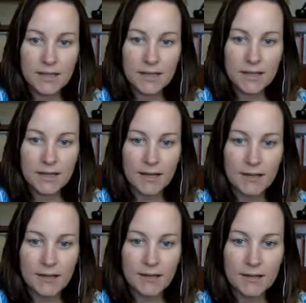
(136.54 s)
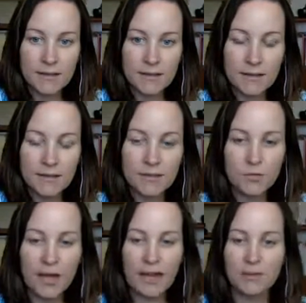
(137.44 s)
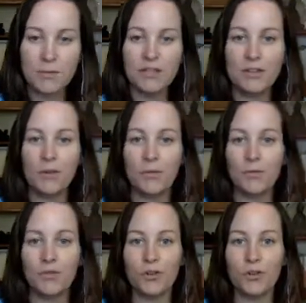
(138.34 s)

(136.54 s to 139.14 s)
So as we know,